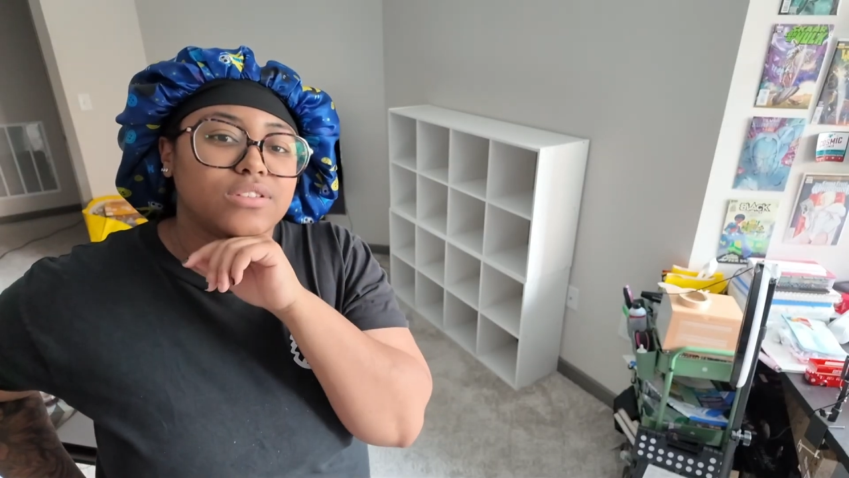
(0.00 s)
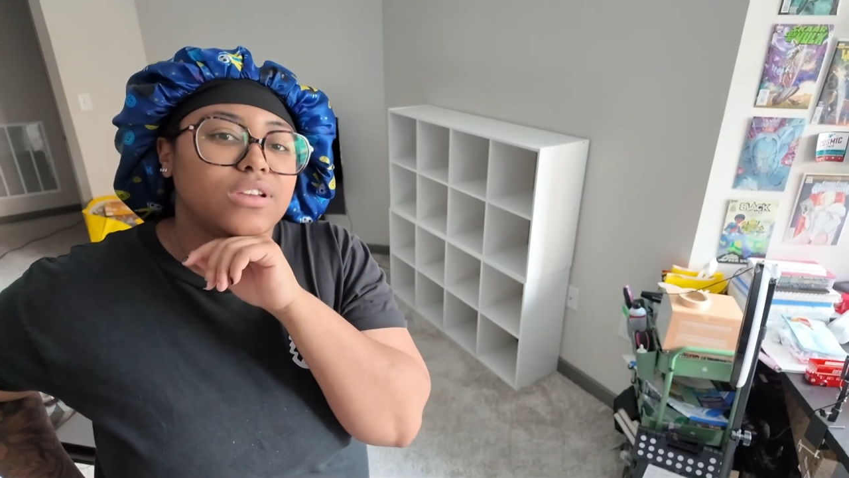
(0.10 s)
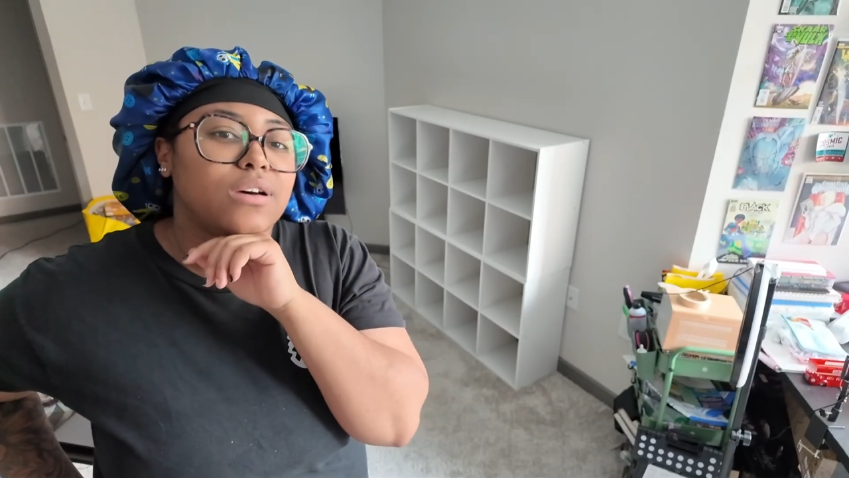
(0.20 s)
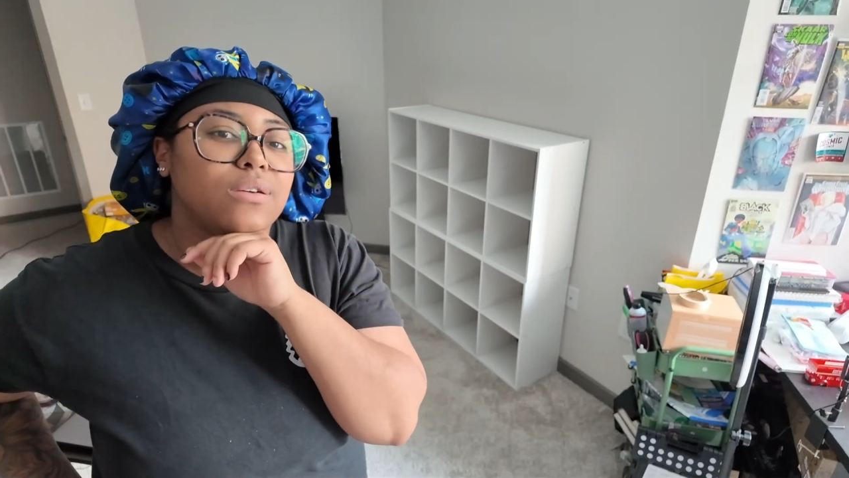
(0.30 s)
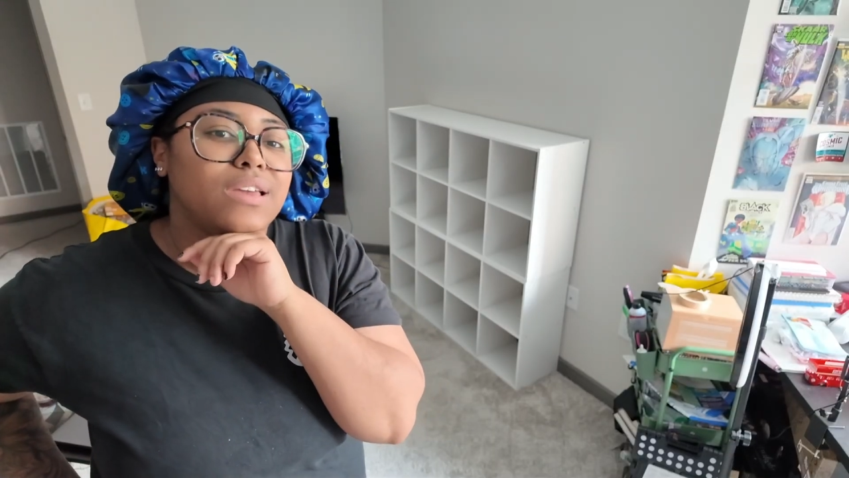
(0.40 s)

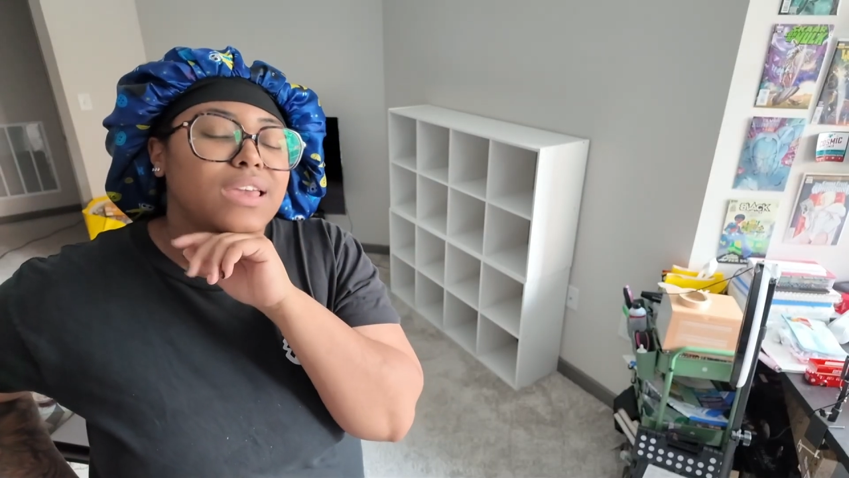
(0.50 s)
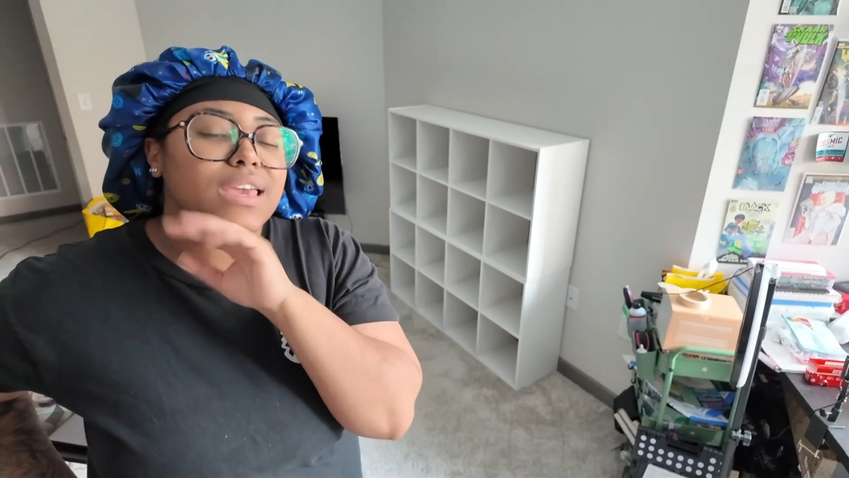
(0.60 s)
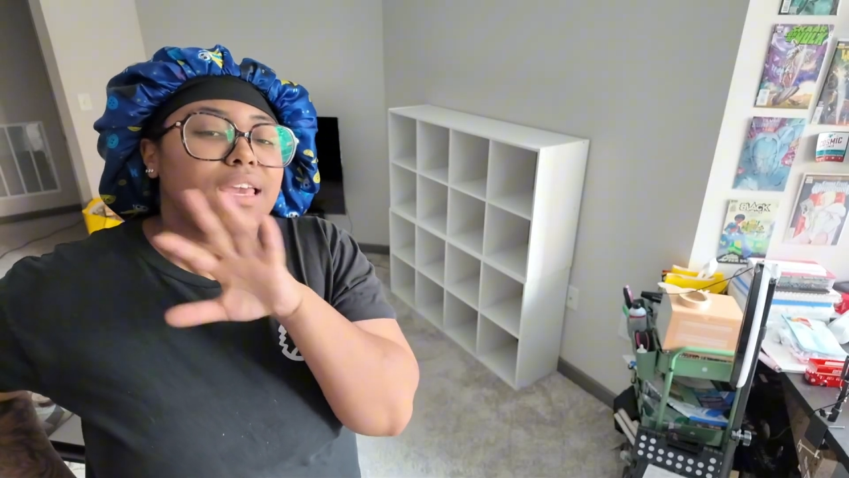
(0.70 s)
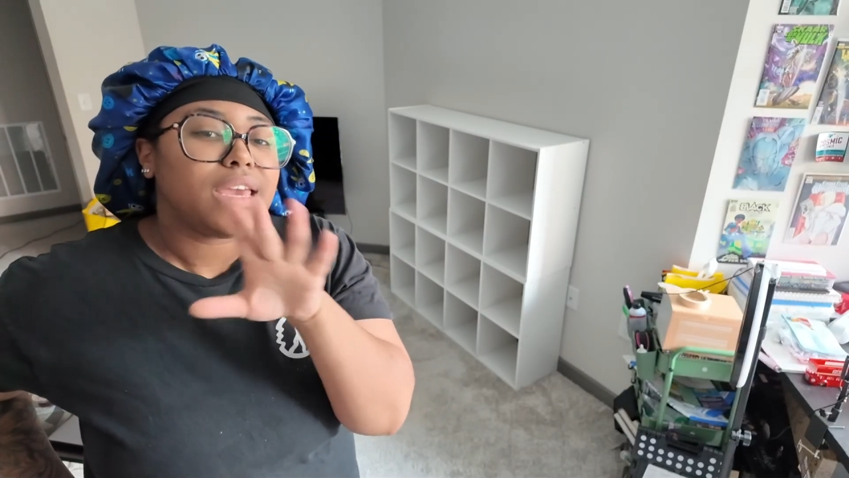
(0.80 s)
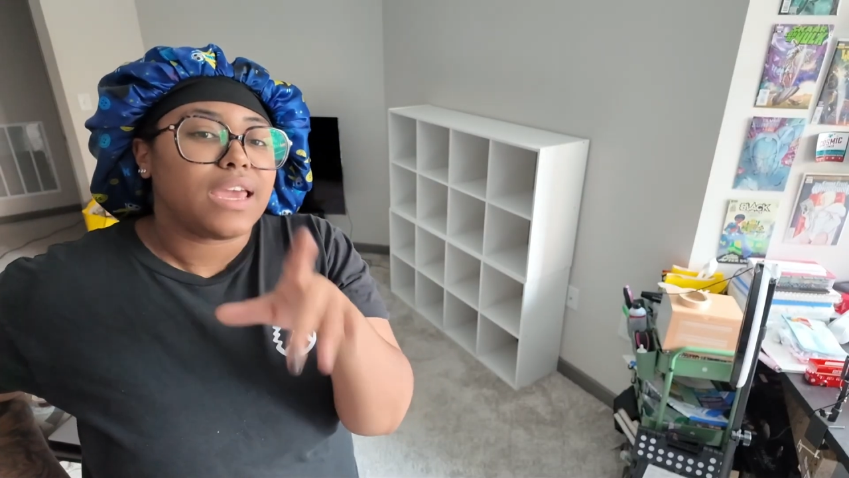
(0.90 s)
So,
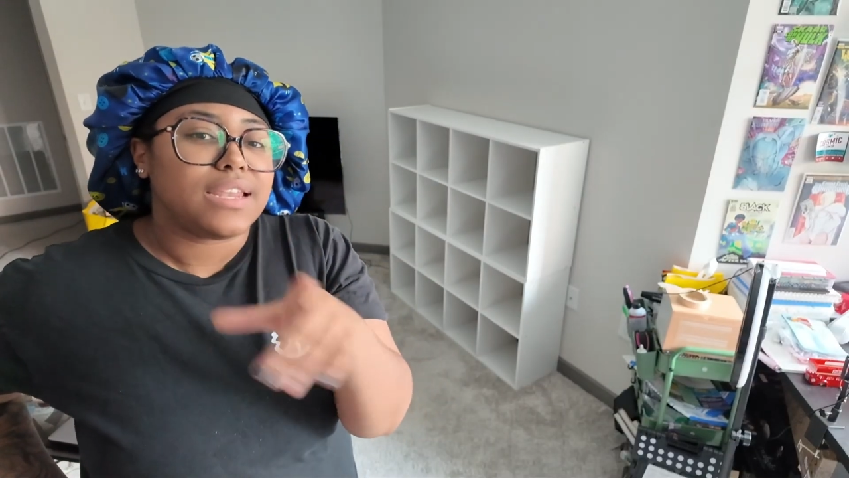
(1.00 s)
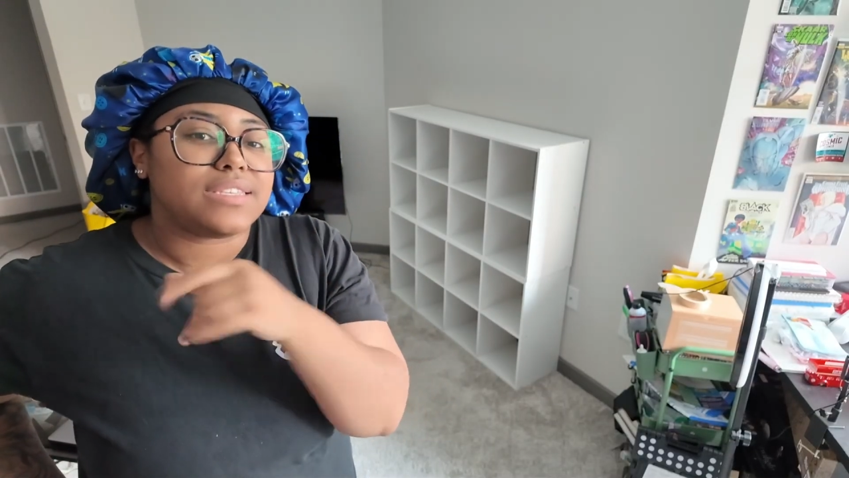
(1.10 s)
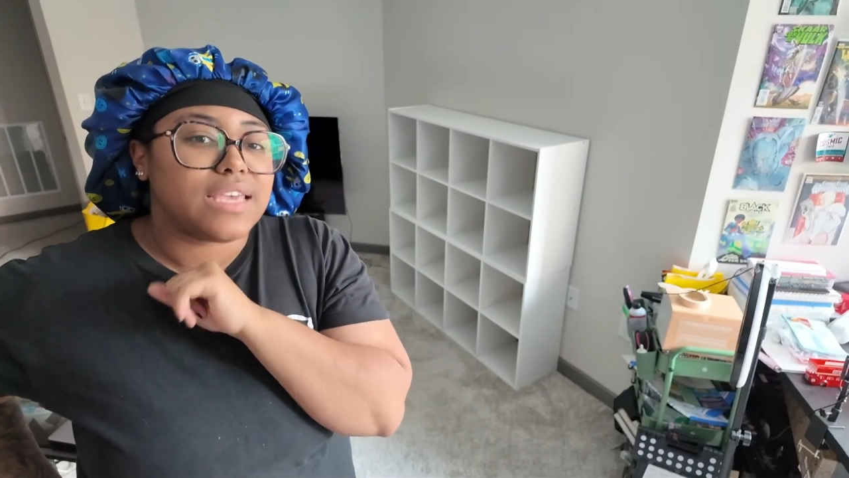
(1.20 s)
and it's